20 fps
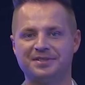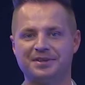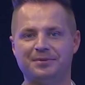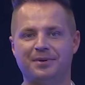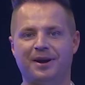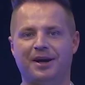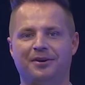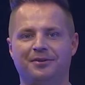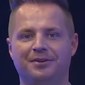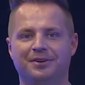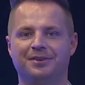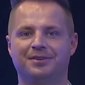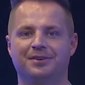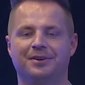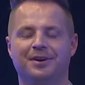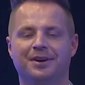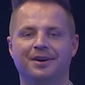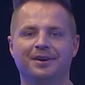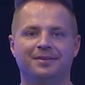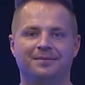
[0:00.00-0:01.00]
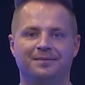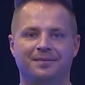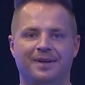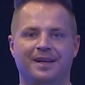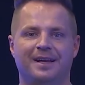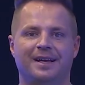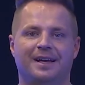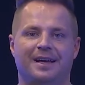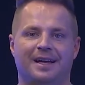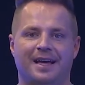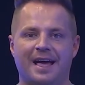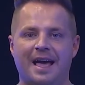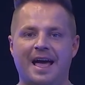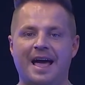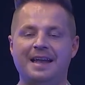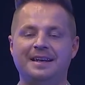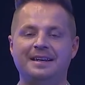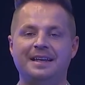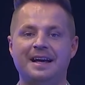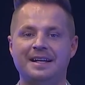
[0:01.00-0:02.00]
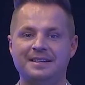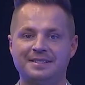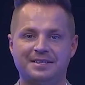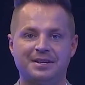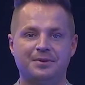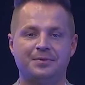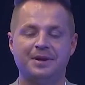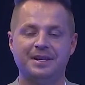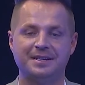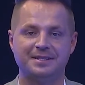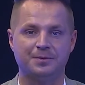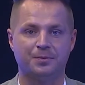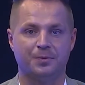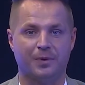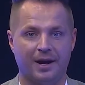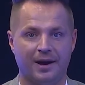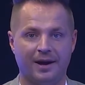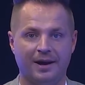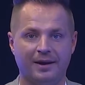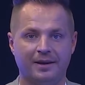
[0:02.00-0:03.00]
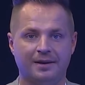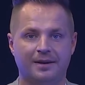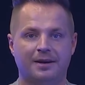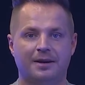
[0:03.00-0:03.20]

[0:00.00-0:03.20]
around it, and that's the reason why,